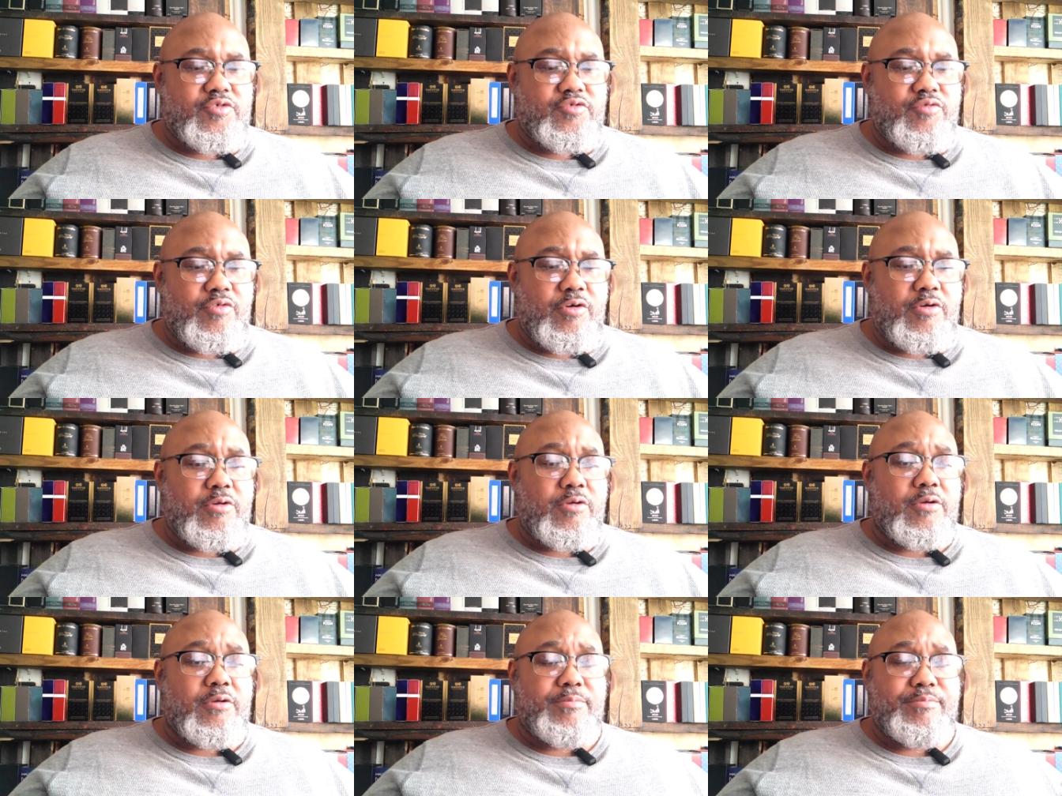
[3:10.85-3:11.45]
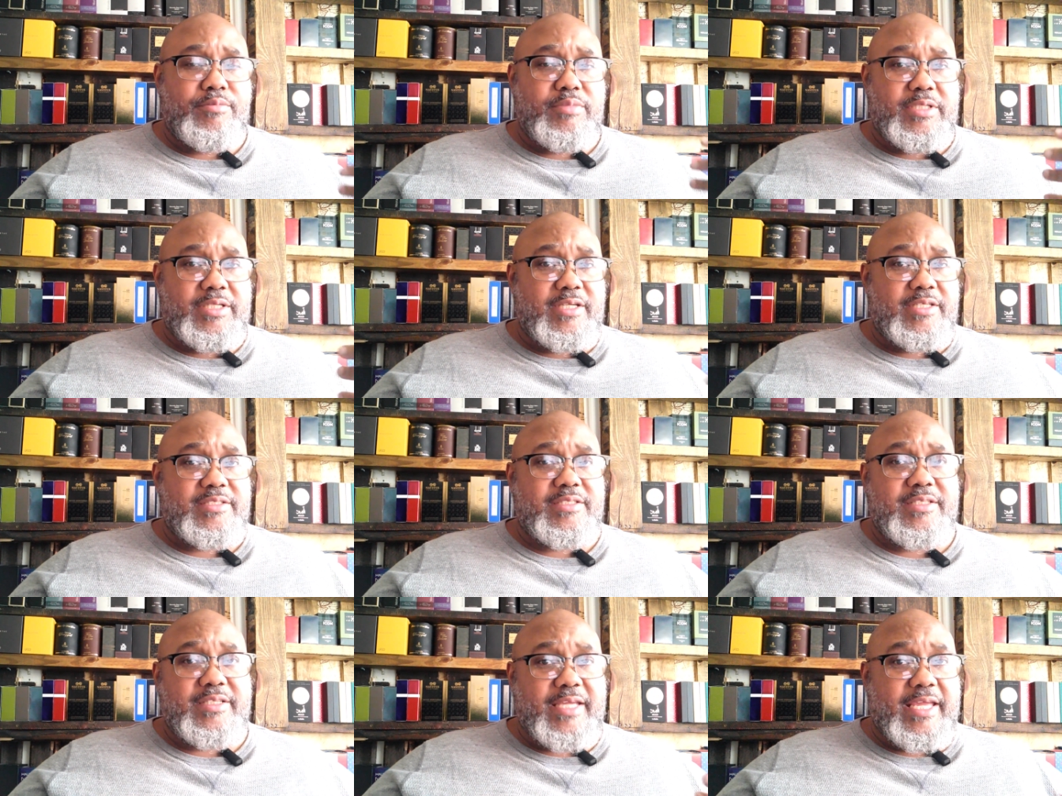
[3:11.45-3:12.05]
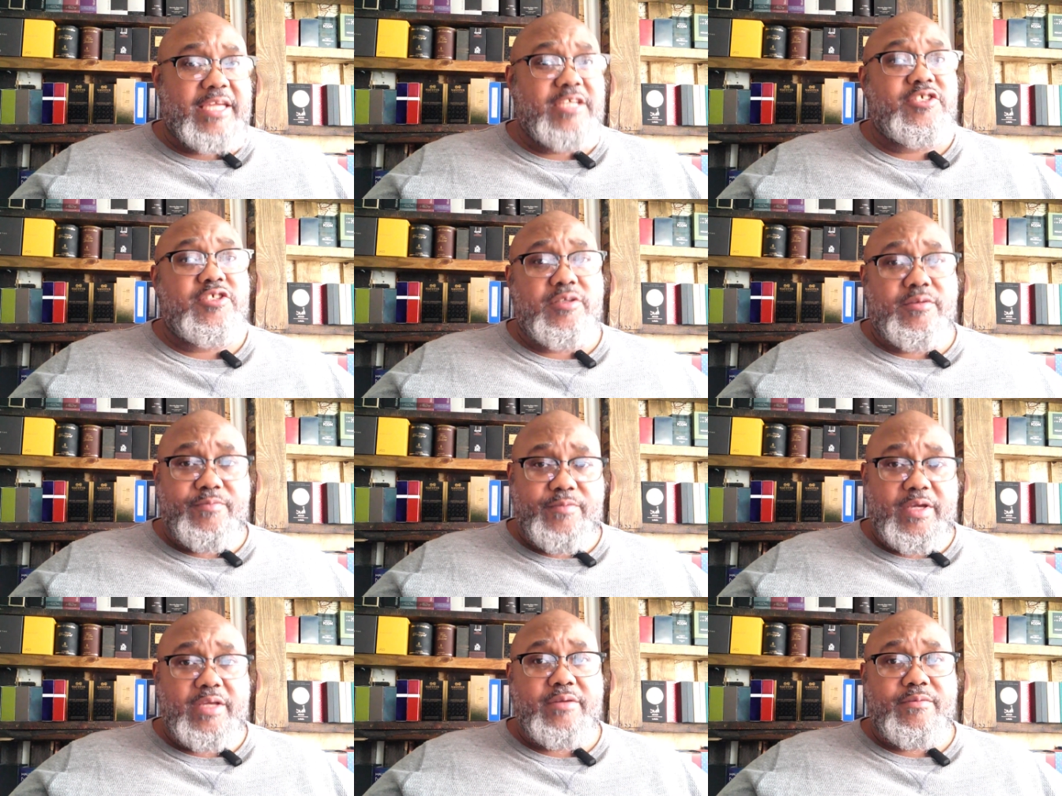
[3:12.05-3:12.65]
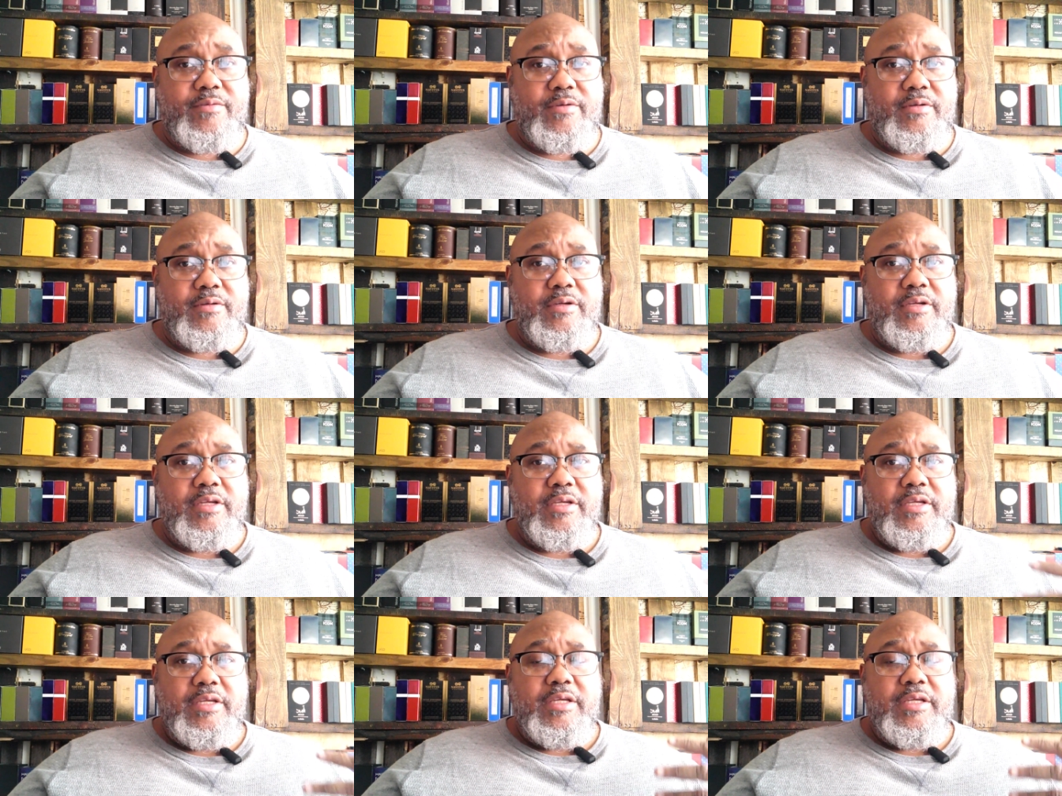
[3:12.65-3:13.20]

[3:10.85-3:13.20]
strong because of the Haitian vetiver